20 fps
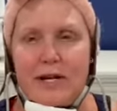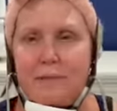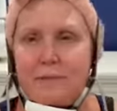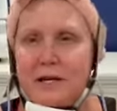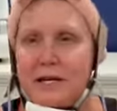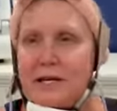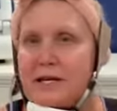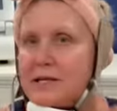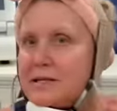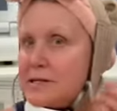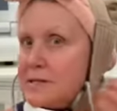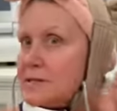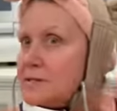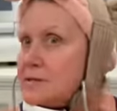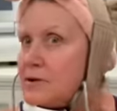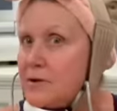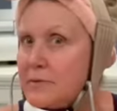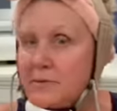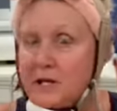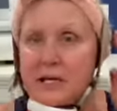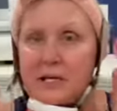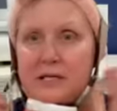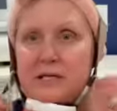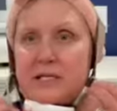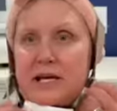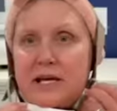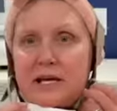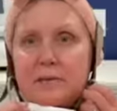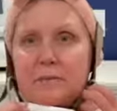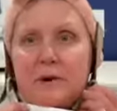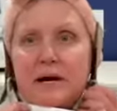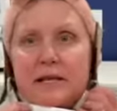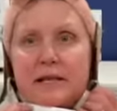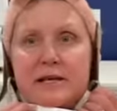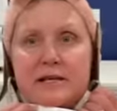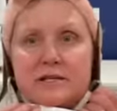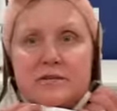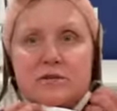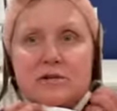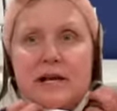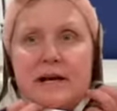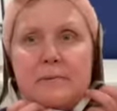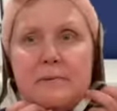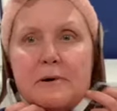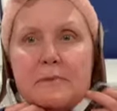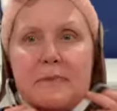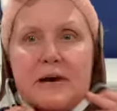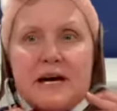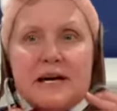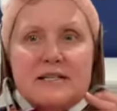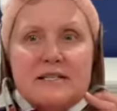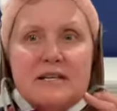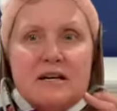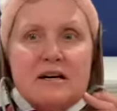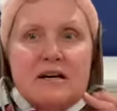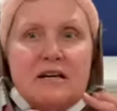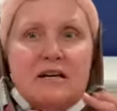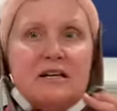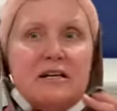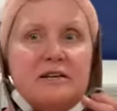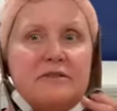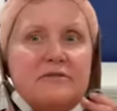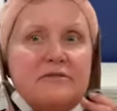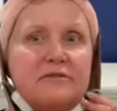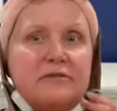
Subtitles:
minutes, so I'm going to take my laser lipo pads off.